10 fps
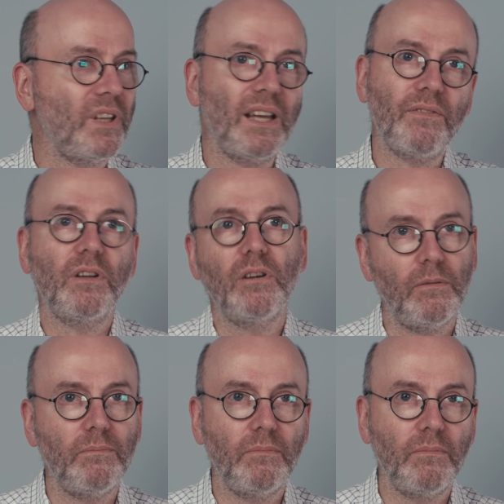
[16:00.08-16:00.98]
you haven't
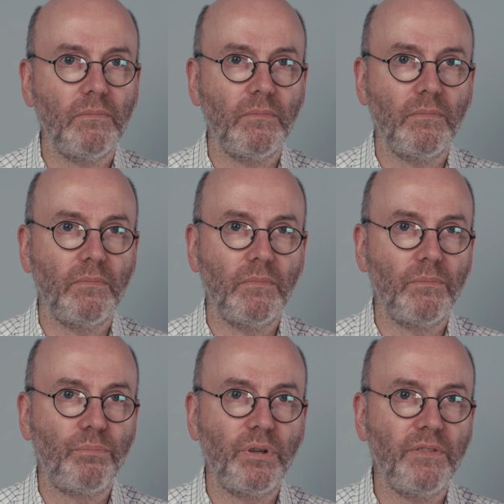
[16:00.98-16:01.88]
got
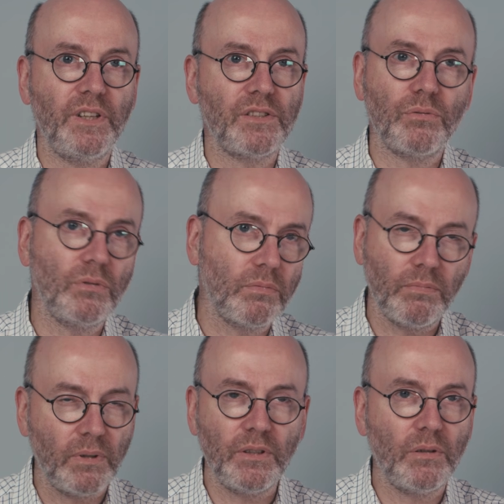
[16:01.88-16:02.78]
Pre-Viz or
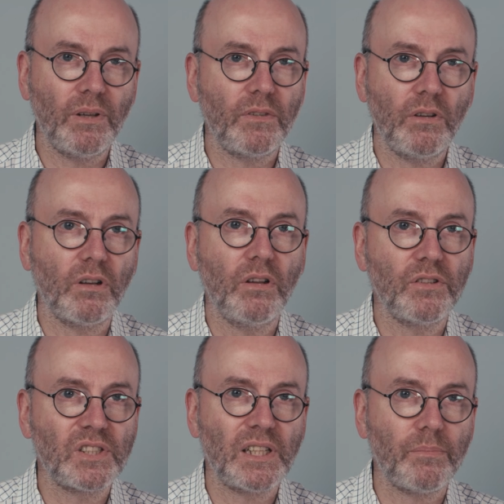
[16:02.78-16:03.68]
you haven't got
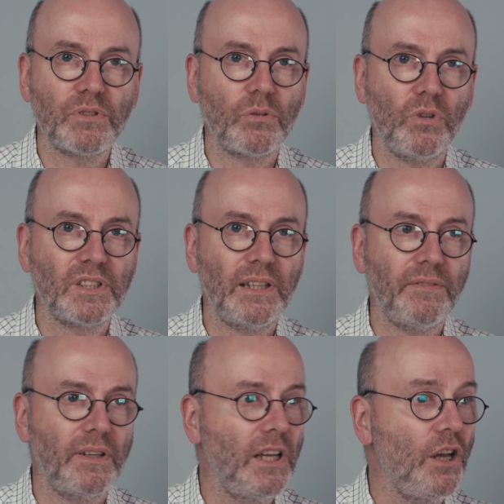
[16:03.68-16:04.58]
concepts or
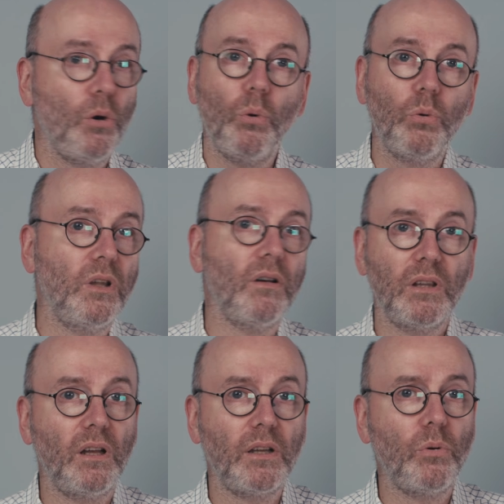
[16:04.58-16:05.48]
whatever, or
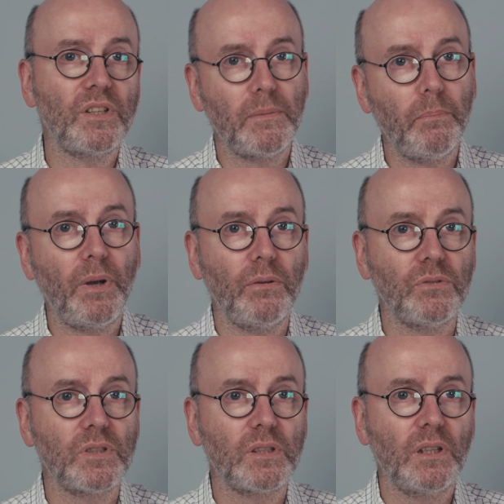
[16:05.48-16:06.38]
likewise in
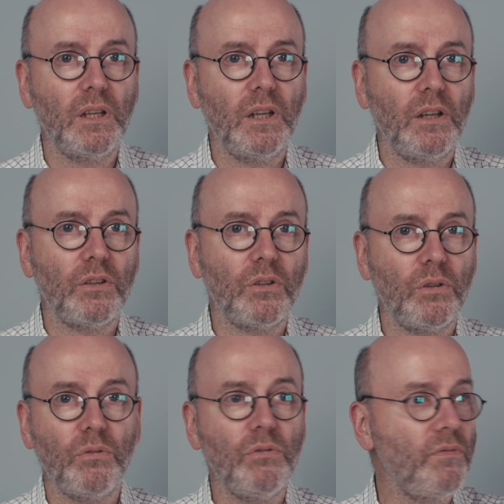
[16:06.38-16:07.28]
post,
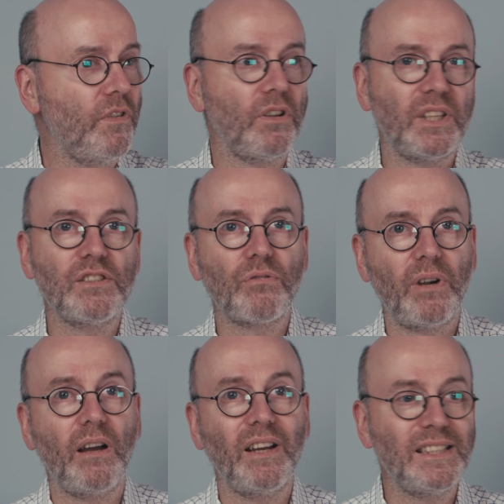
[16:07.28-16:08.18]
you've got these
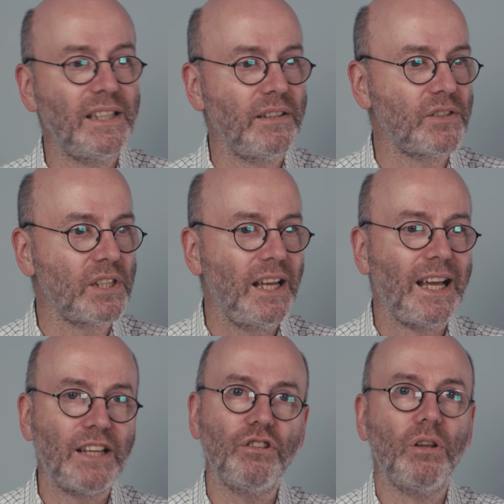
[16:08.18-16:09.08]
great ideas
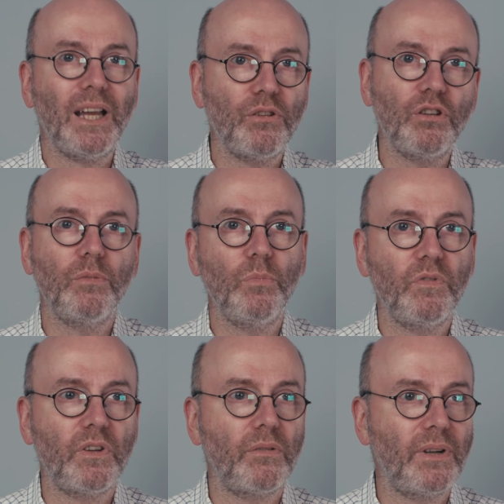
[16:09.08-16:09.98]
and you know how you can
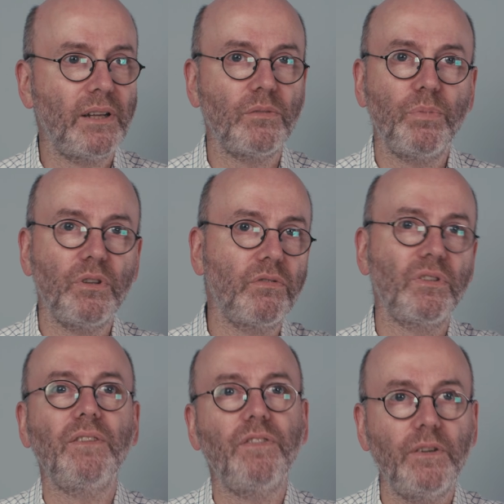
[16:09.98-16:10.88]
move it around, but you've
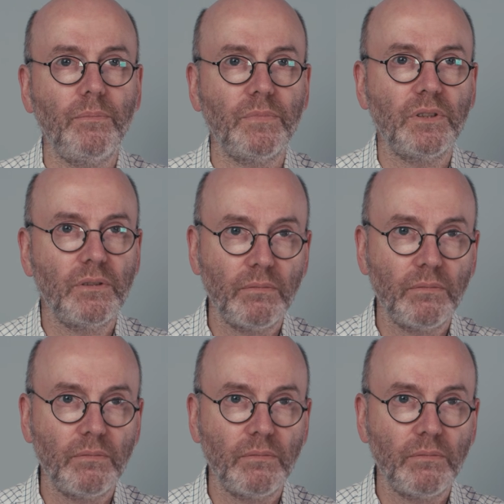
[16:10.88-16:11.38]
already filmed,